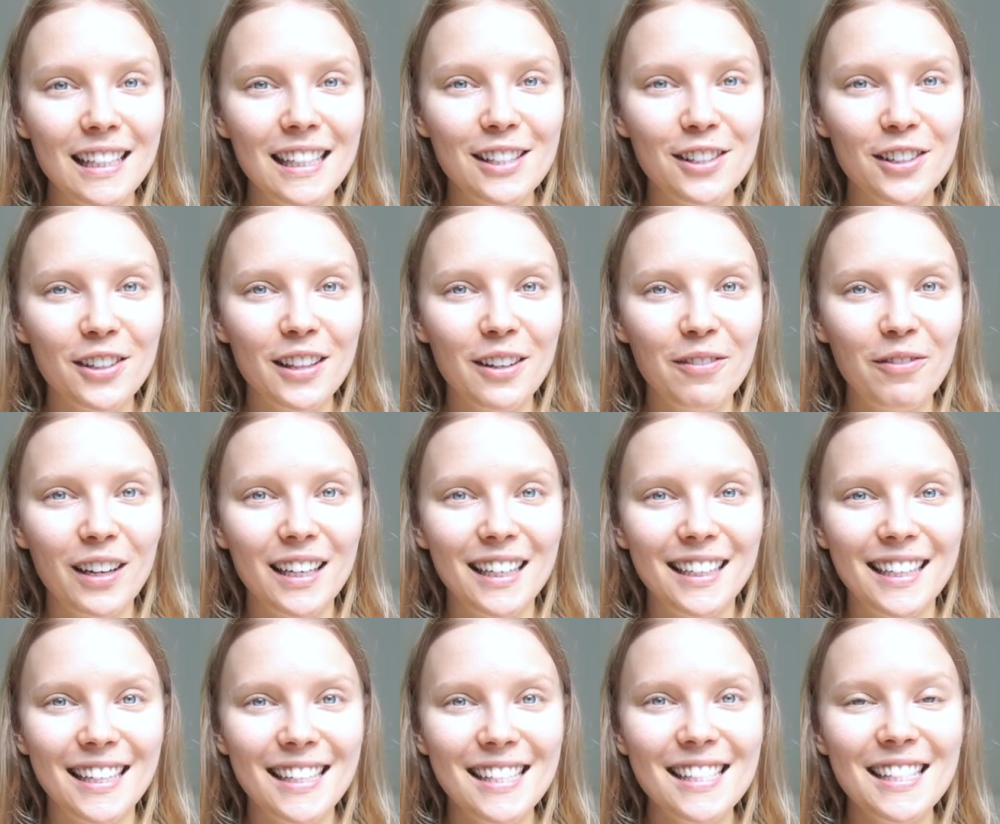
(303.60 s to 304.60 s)
easier than what it
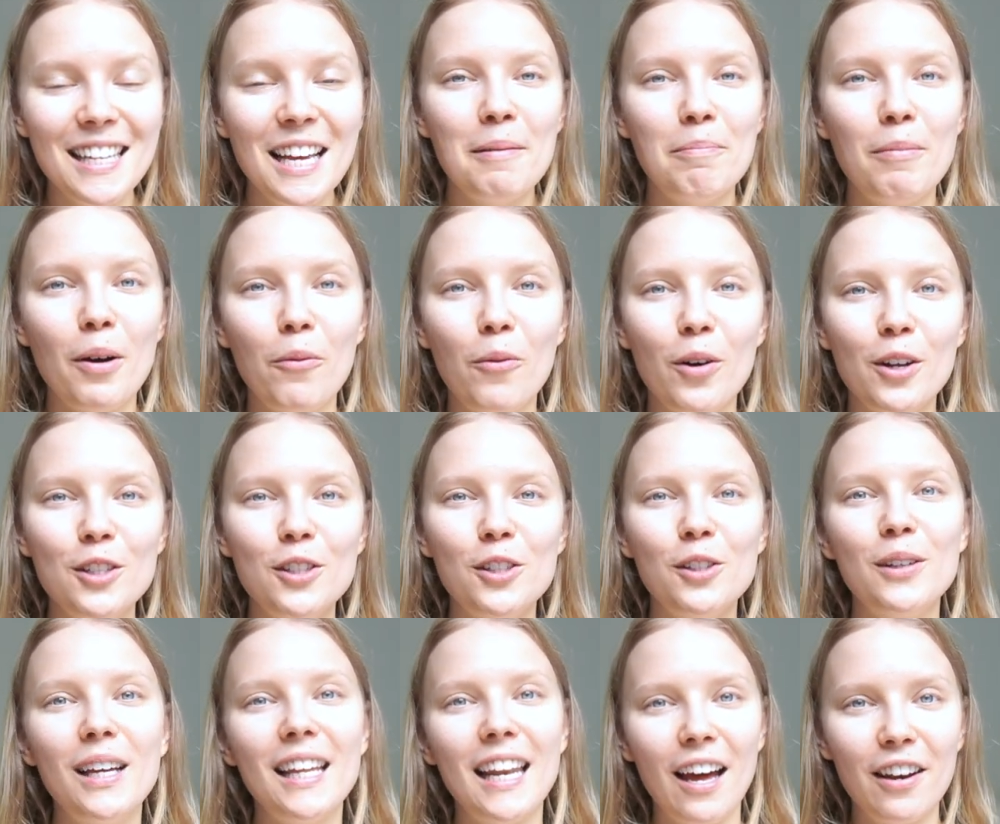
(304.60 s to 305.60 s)
is, but once
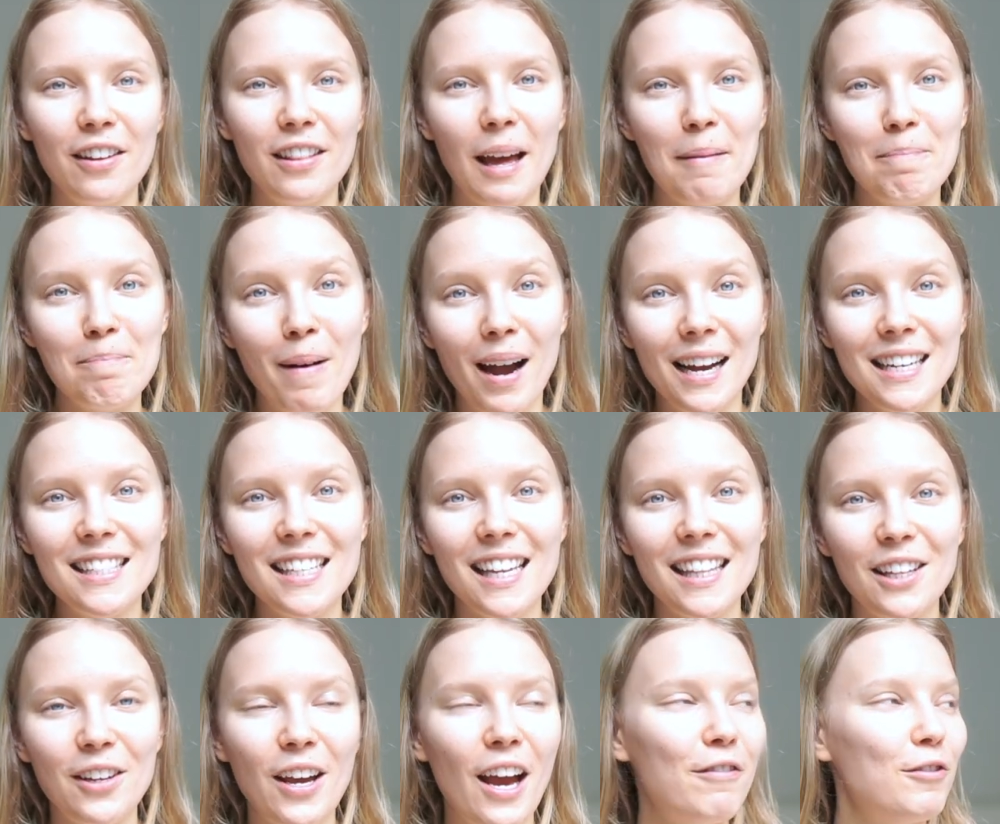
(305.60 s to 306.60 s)
you get out of that mindset
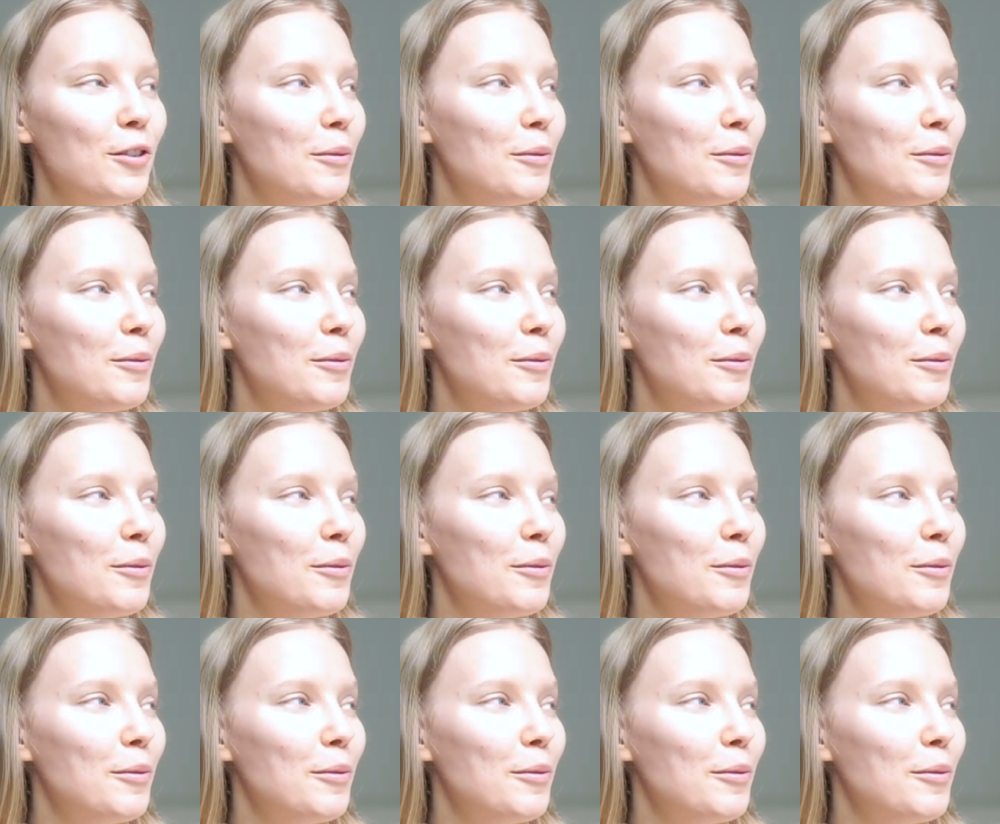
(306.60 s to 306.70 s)
that you have